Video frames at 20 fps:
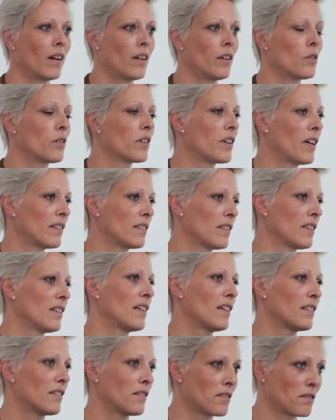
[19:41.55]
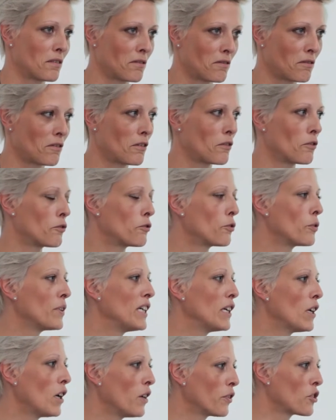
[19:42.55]
you're getting that
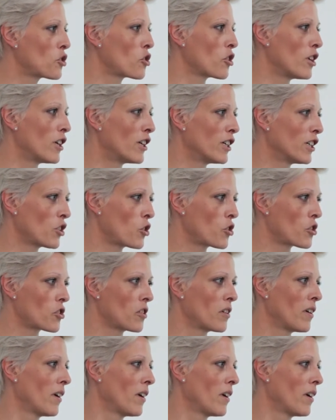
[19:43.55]
free of charge.